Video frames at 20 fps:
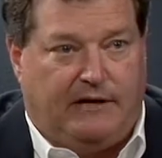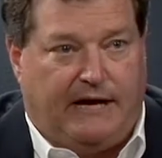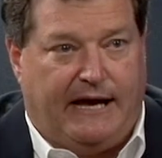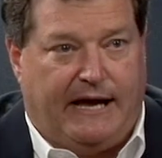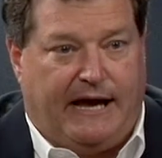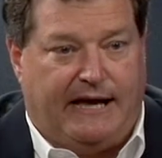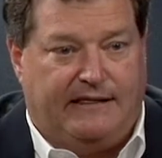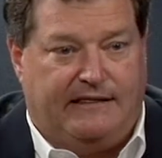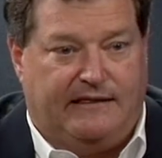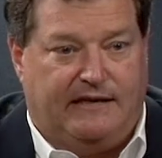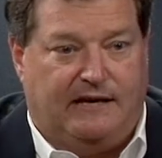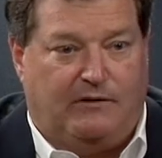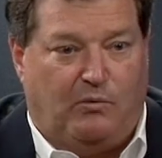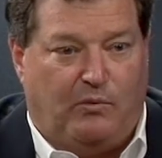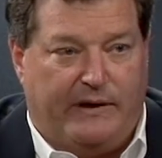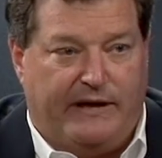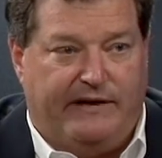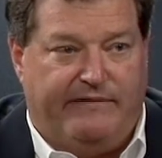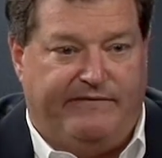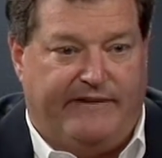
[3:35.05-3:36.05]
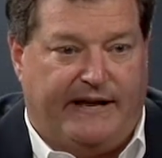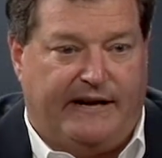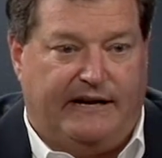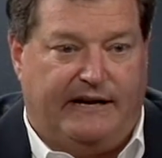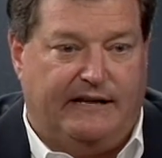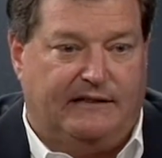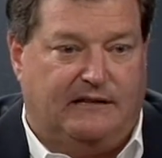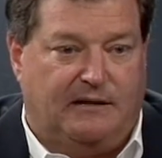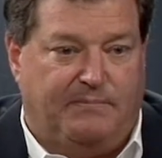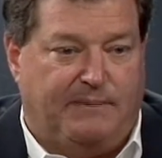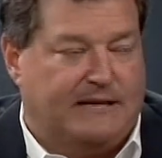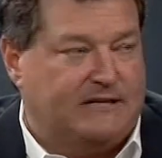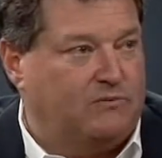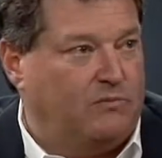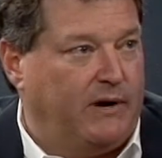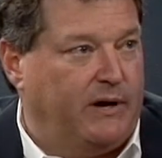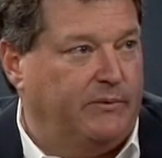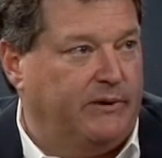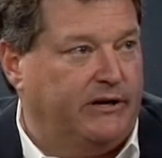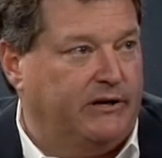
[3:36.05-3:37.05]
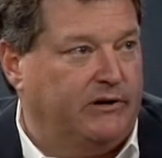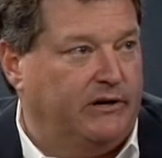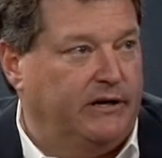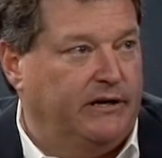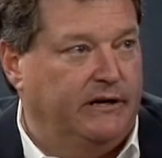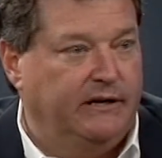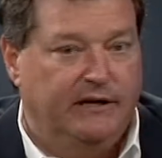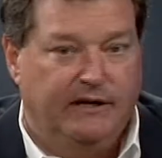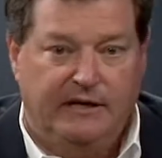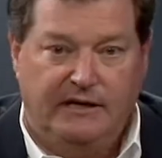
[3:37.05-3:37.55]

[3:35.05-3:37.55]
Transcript: I, I, think we have vetted it the best way we could.